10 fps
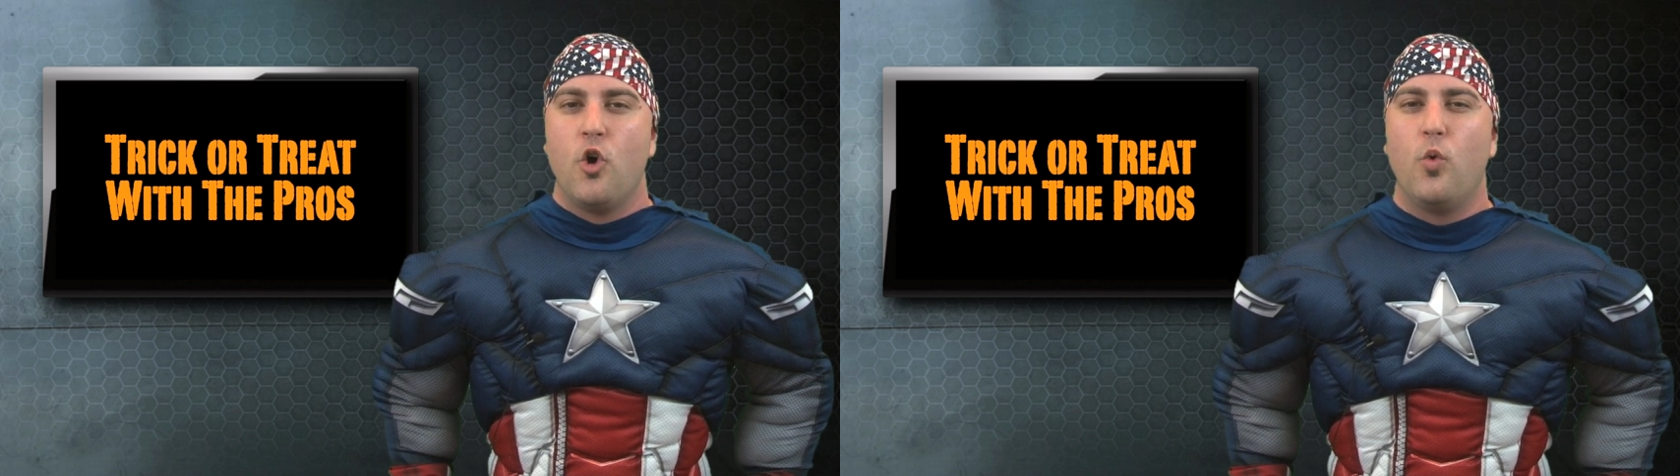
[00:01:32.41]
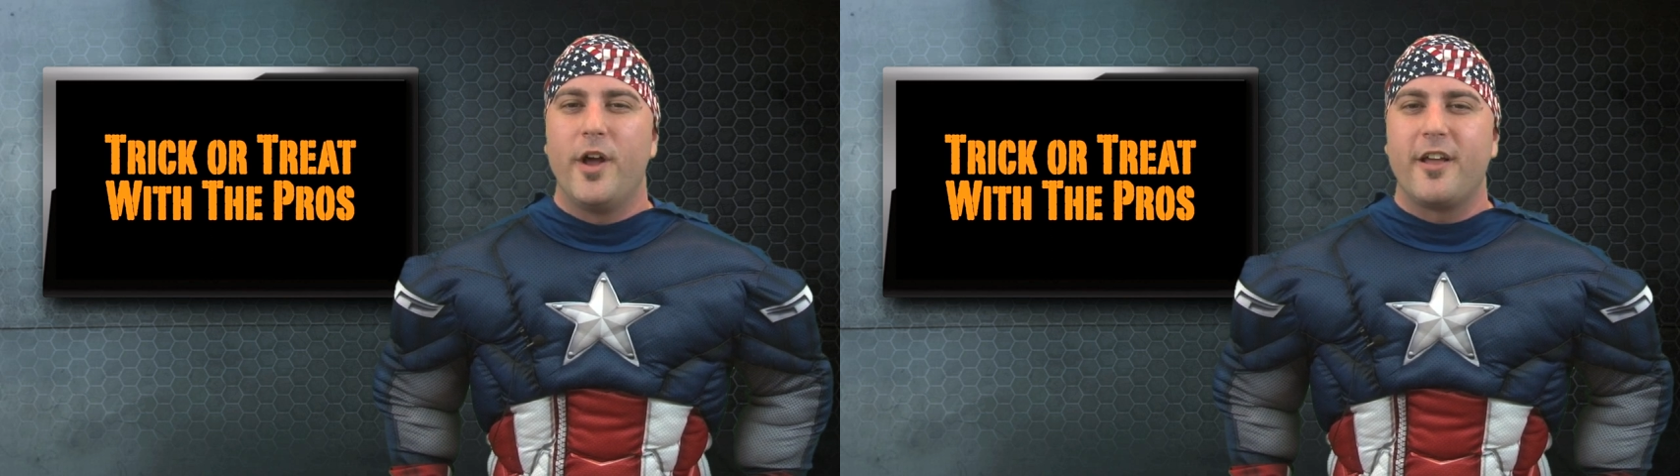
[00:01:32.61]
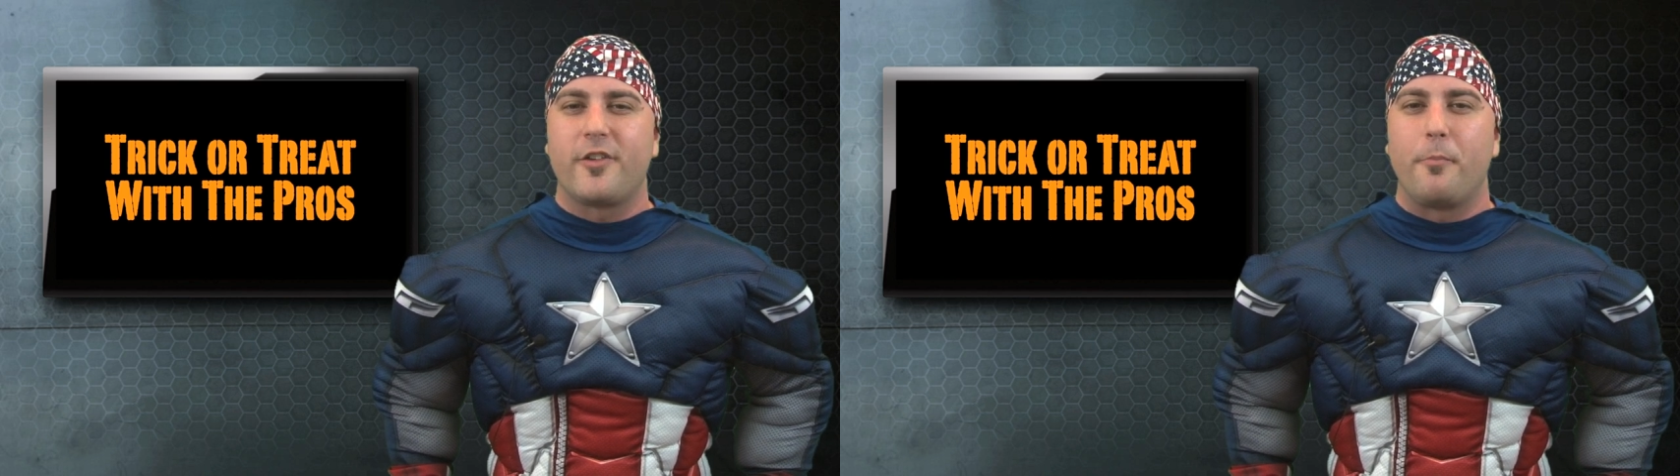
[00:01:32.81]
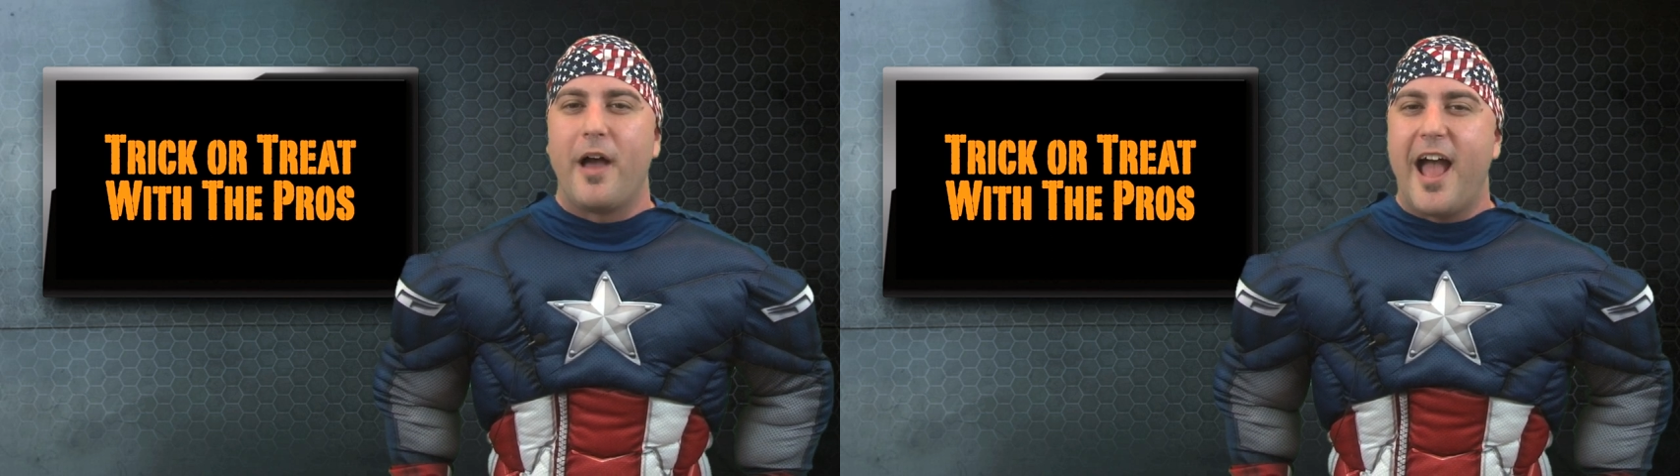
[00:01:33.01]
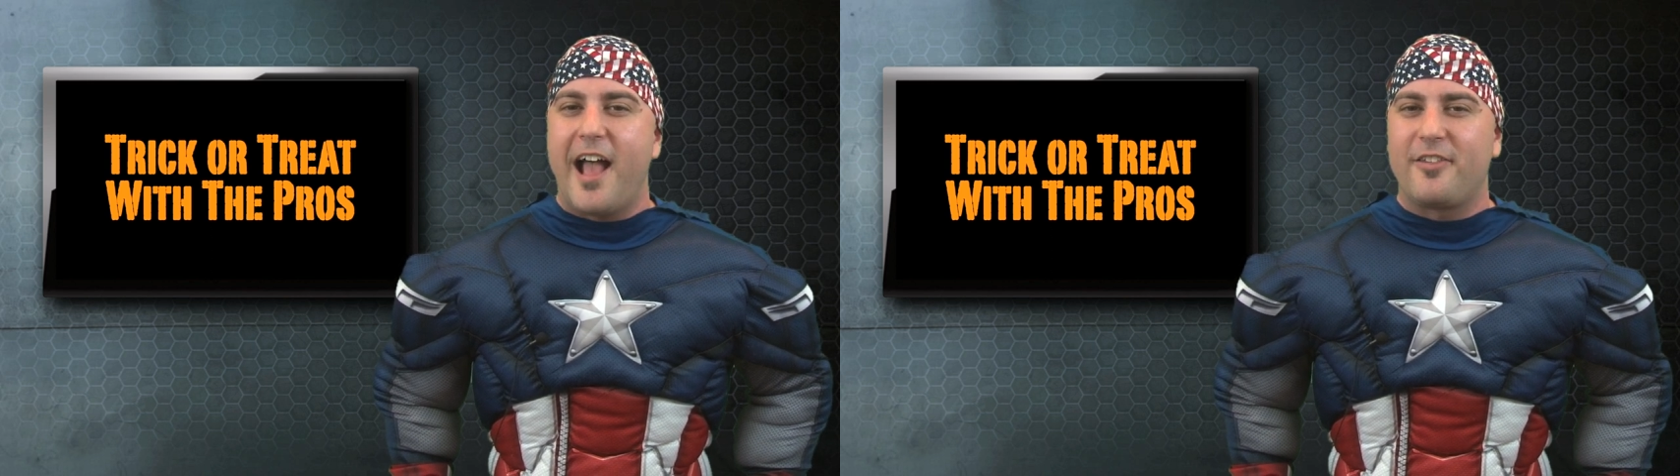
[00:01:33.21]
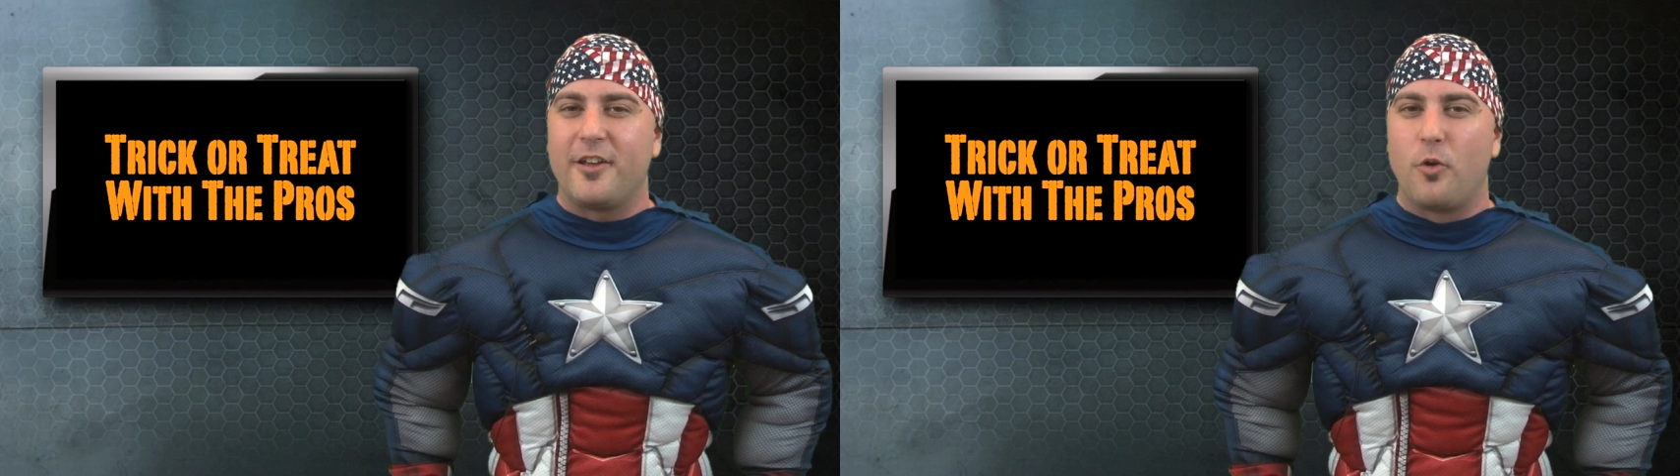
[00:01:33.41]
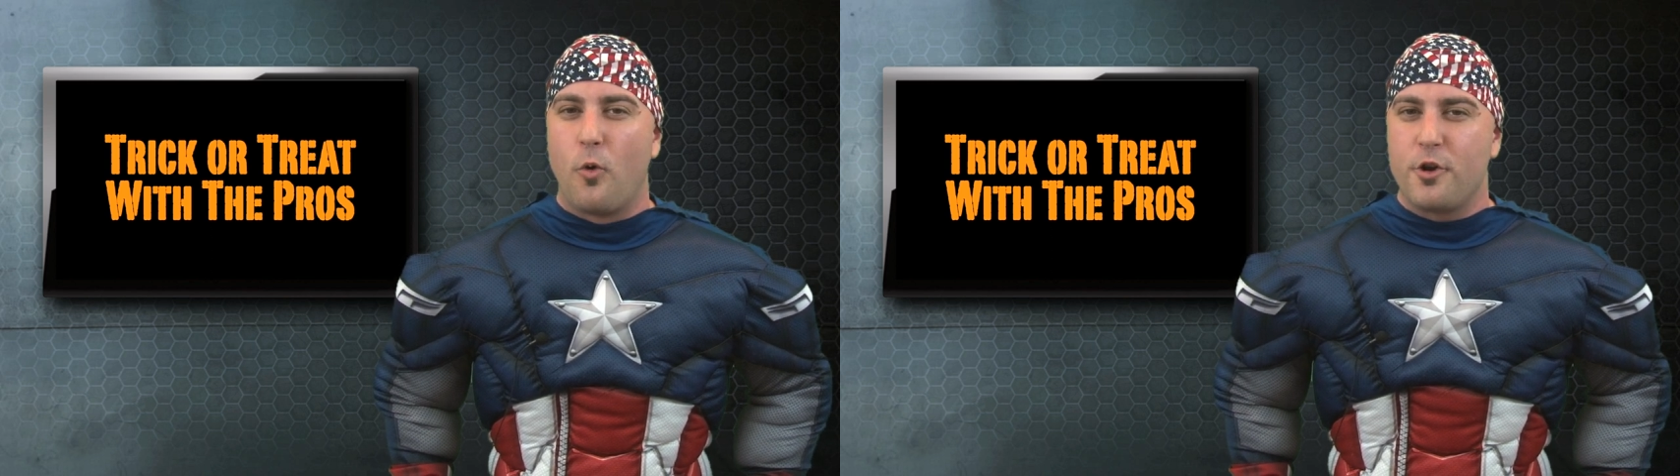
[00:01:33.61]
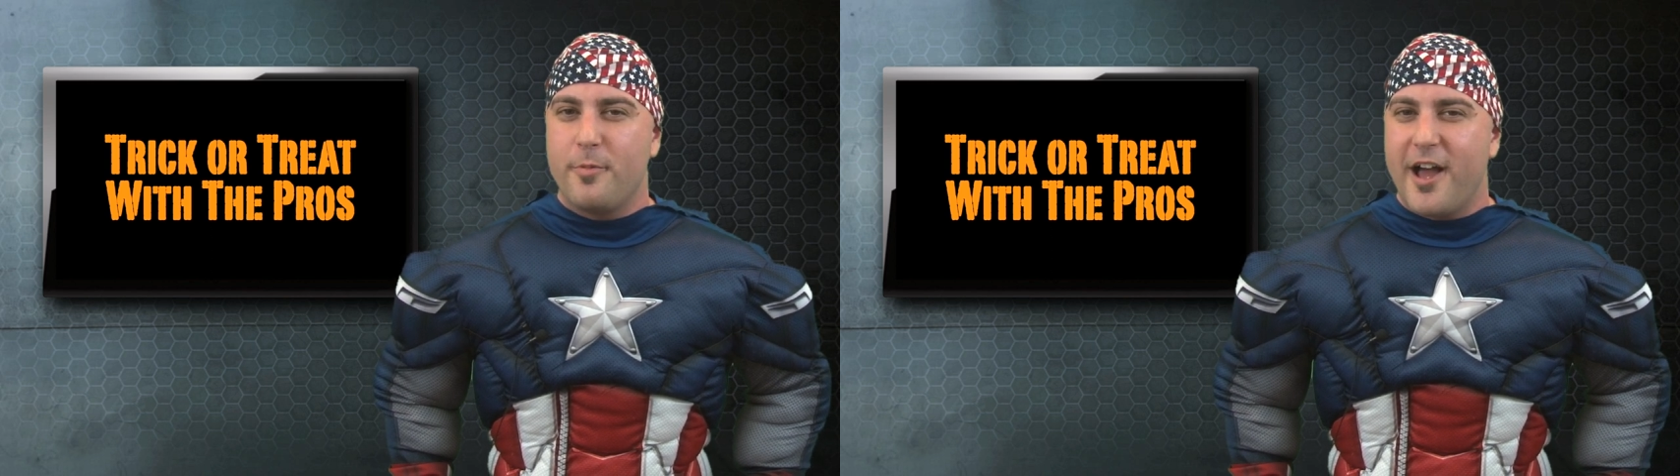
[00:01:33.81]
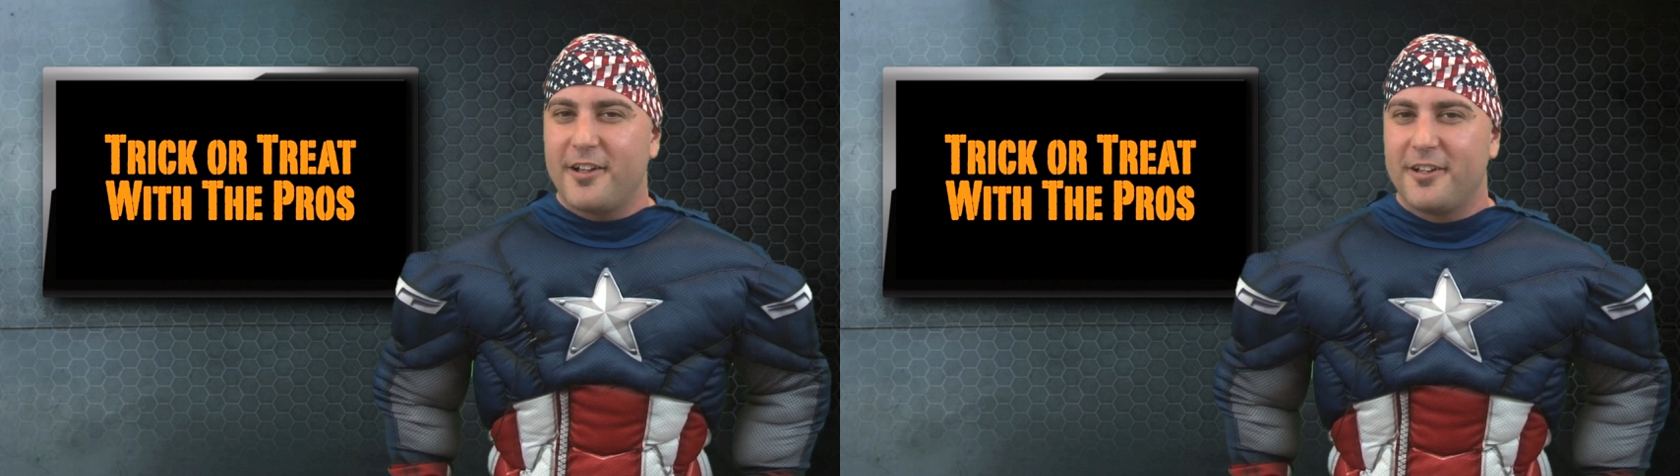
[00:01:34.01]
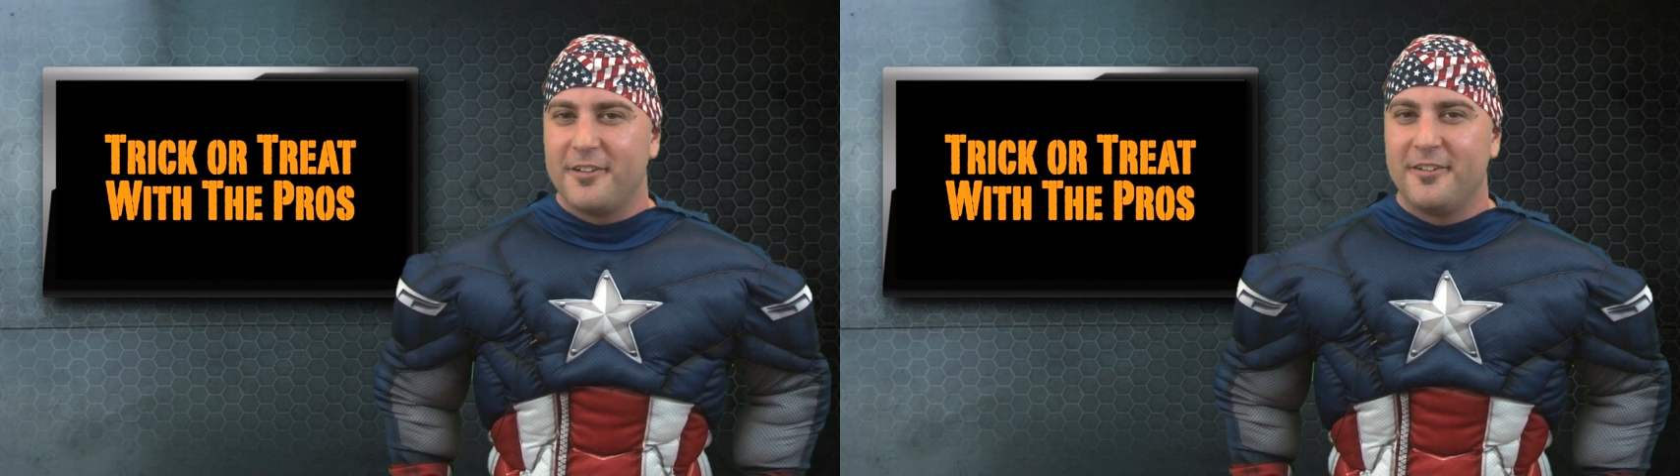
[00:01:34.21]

who went as a passing quarterback?